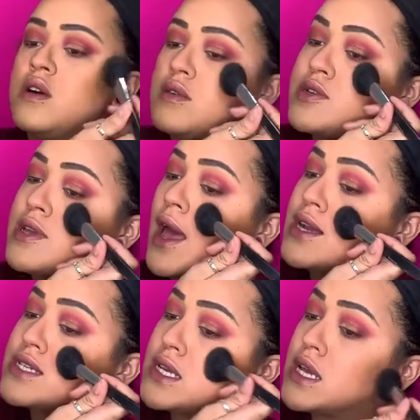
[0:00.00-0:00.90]
Which
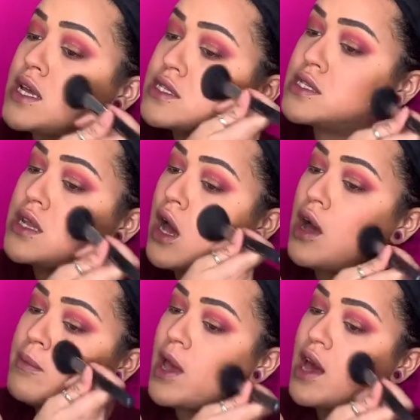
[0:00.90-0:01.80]
actually is
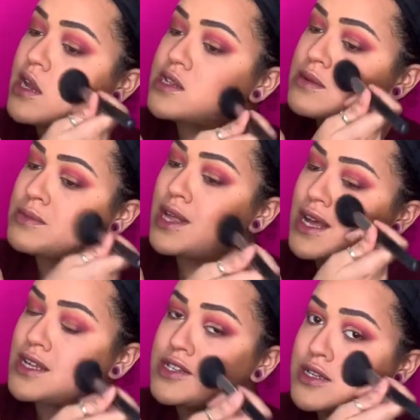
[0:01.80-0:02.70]
not bad as a
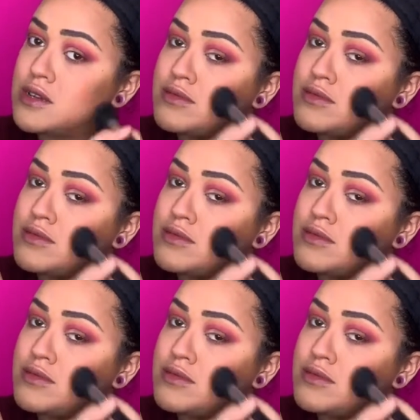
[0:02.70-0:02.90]
blush.